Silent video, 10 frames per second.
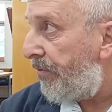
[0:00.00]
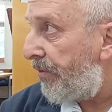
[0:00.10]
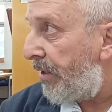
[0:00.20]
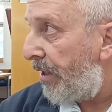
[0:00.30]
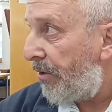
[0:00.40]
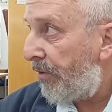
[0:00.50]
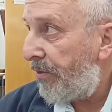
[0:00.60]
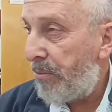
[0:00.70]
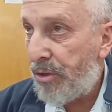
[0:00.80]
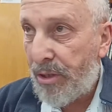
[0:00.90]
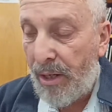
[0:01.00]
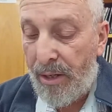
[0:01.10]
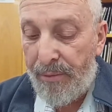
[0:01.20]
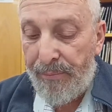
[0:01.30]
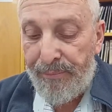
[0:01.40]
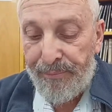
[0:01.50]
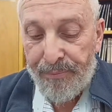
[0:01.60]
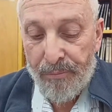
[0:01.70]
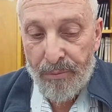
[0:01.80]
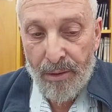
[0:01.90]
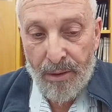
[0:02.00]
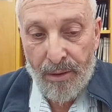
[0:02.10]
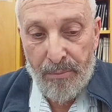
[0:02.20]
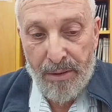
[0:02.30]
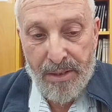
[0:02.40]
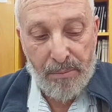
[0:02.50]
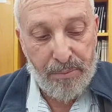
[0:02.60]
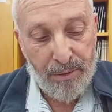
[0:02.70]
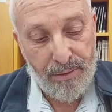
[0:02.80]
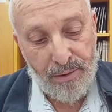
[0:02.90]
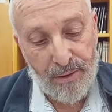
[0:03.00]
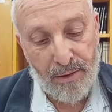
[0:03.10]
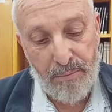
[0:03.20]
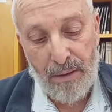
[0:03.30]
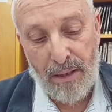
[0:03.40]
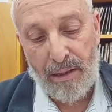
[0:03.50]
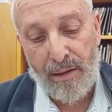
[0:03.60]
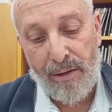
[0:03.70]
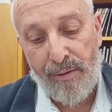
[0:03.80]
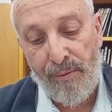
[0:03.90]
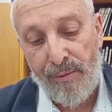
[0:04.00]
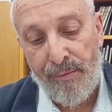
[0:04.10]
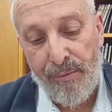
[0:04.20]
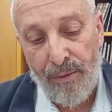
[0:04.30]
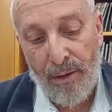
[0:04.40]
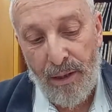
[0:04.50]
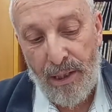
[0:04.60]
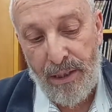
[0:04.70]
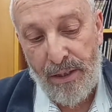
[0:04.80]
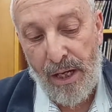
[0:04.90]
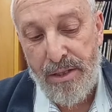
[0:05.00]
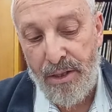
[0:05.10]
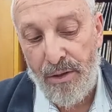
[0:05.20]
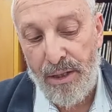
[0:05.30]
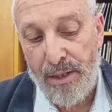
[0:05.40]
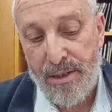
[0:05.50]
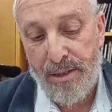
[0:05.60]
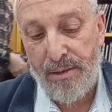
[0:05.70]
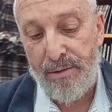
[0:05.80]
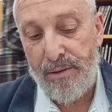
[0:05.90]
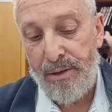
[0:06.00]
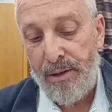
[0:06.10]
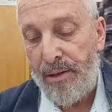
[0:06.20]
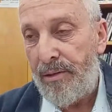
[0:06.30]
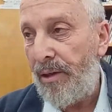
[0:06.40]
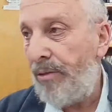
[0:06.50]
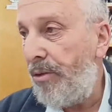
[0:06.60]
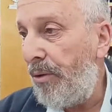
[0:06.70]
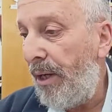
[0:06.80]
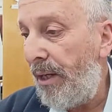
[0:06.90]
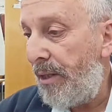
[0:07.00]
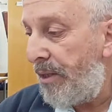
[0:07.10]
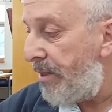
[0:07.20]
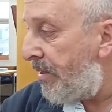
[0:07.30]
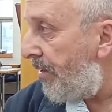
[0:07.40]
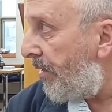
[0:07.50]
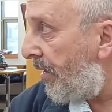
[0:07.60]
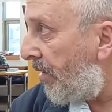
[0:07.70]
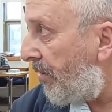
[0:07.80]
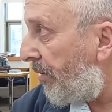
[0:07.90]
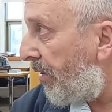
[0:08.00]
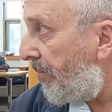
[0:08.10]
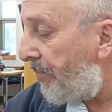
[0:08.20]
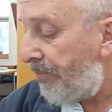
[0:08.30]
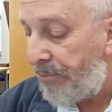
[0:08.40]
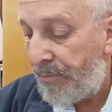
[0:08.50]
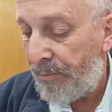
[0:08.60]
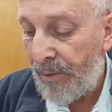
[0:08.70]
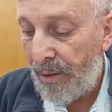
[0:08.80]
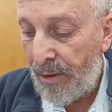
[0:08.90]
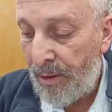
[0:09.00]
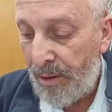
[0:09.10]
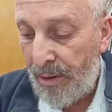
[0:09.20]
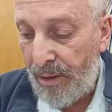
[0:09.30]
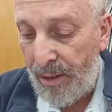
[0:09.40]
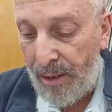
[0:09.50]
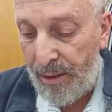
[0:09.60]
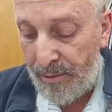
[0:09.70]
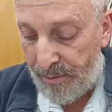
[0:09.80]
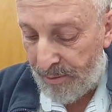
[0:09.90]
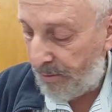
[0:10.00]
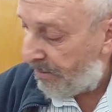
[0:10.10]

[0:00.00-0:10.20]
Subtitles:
Nov, the area of the Mishkan. He meets up with Achimelech, and he does notice that Doeg is in the area, and